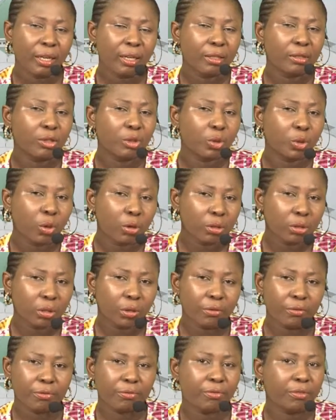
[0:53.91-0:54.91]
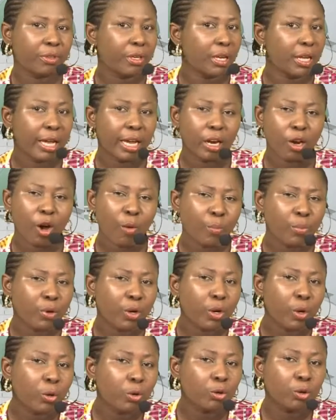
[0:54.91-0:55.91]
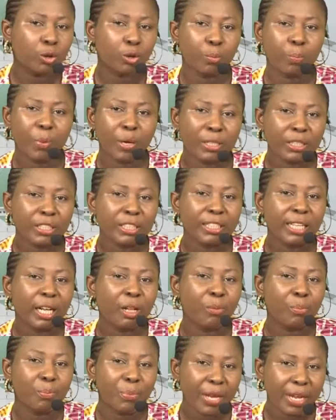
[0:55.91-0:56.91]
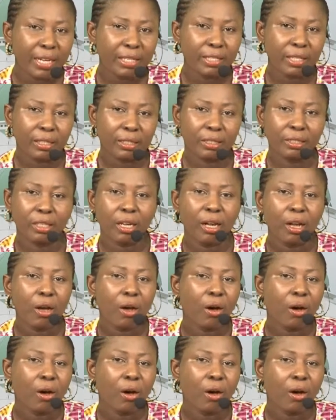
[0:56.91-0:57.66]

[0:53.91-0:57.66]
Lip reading: sort of an up-close personal basis